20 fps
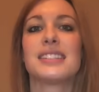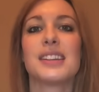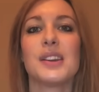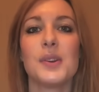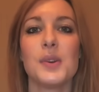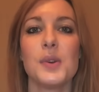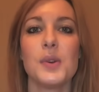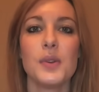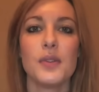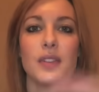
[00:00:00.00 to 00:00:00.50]

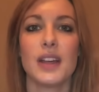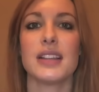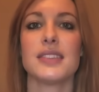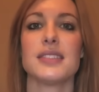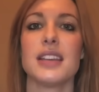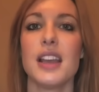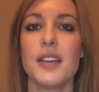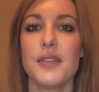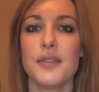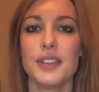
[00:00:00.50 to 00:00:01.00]
so
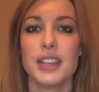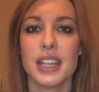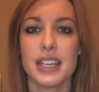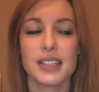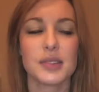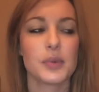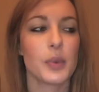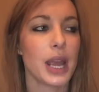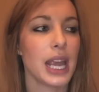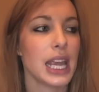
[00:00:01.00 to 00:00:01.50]
that's it for
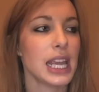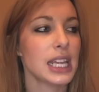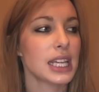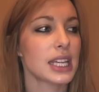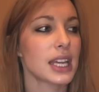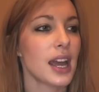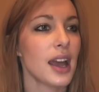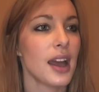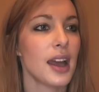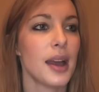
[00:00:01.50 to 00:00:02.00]
this
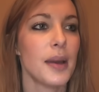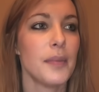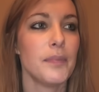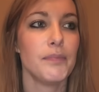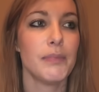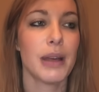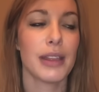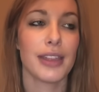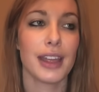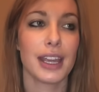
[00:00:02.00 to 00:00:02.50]
week.
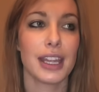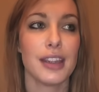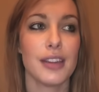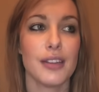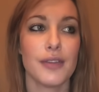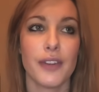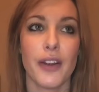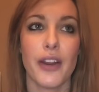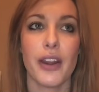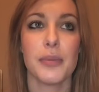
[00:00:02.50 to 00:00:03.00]
Thank
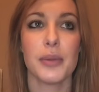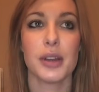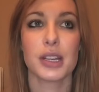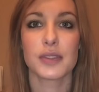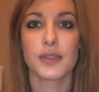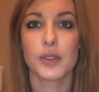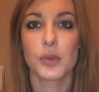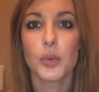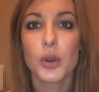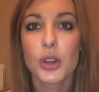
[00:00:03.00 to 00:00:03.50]
you very
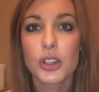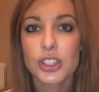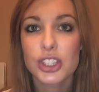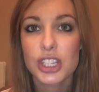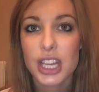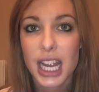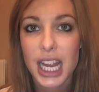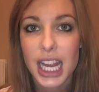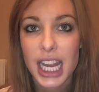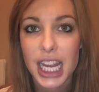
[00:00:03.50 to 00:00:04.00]
much for
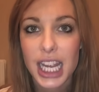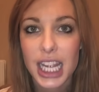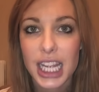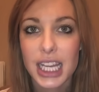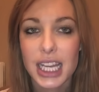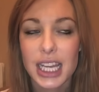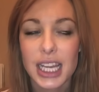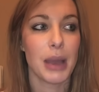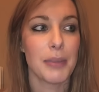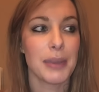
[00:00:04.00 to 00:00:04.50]
watching.
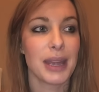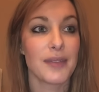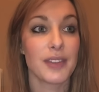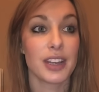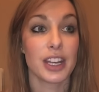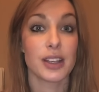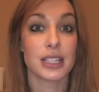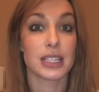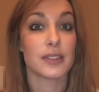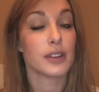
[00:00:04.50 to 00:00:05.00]
I make
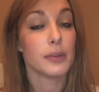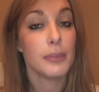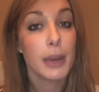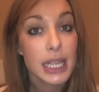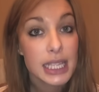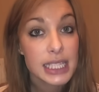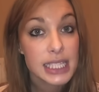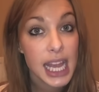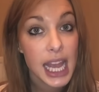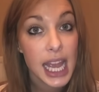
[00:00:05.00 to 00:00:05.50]
videos every
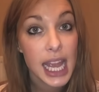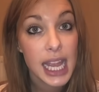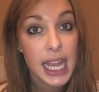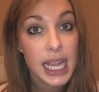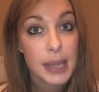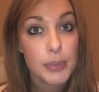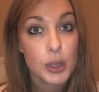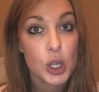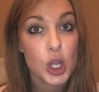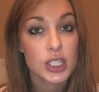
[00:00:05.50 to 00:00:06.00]

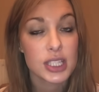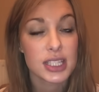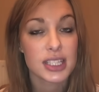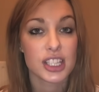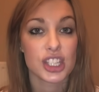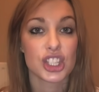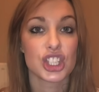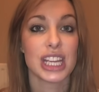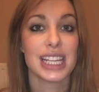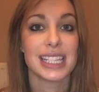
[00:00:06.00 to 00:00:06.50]
Monday because it's
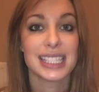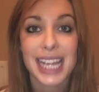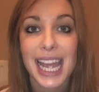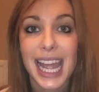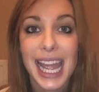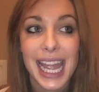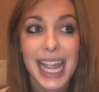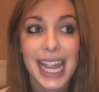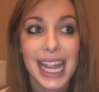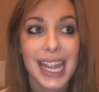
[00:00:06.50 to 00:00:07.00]
a shit
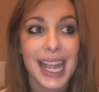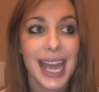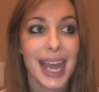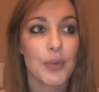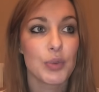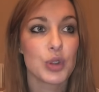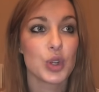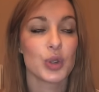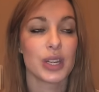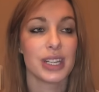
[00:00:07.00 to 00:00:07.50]
day
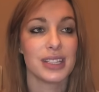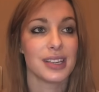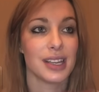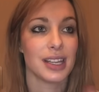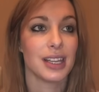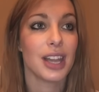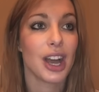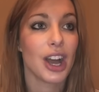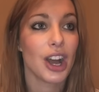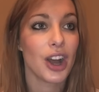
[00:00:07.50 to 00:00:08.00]
and we all need to
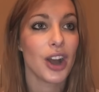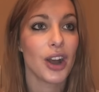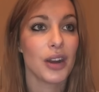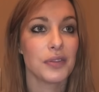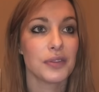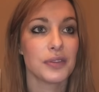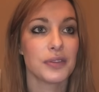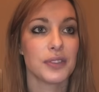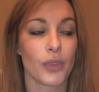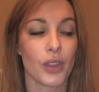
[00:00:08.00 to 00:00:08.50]

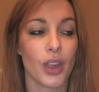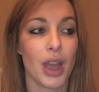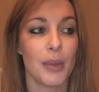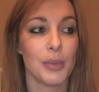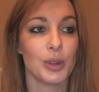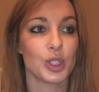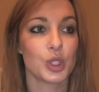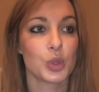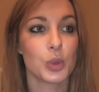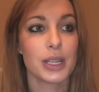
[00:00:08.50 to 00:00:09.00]
laugh. I'm
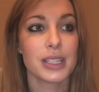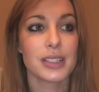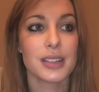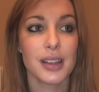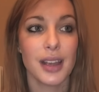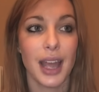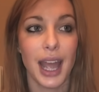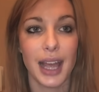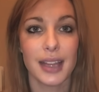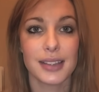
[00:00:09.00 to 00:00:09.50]
on Twitter
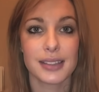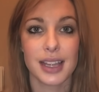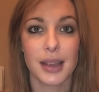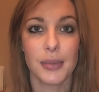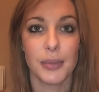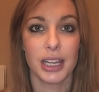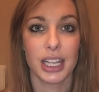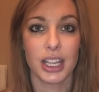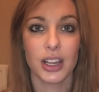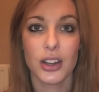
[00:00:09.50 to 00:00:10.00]
at
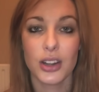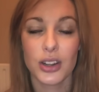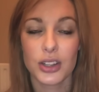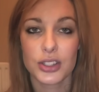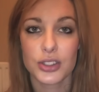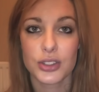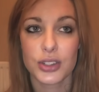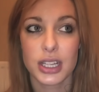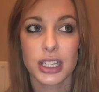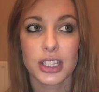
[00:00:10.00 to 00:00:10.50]
Emily
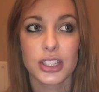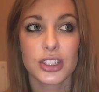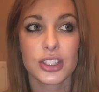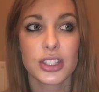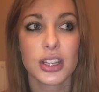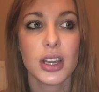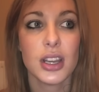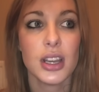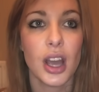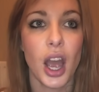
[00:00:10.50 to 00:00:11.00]

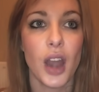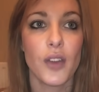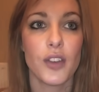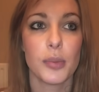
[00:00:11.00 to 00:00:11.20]
Hartridge. I